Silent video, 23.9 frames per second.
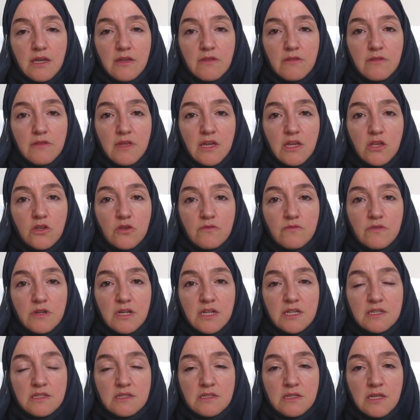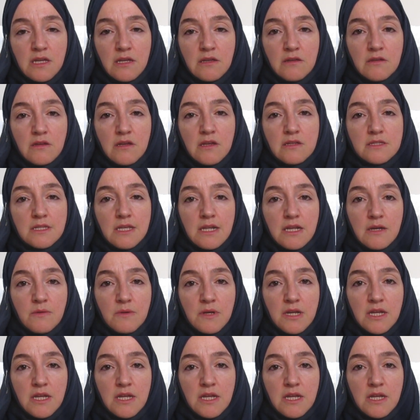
Thank you for listening. Assalamu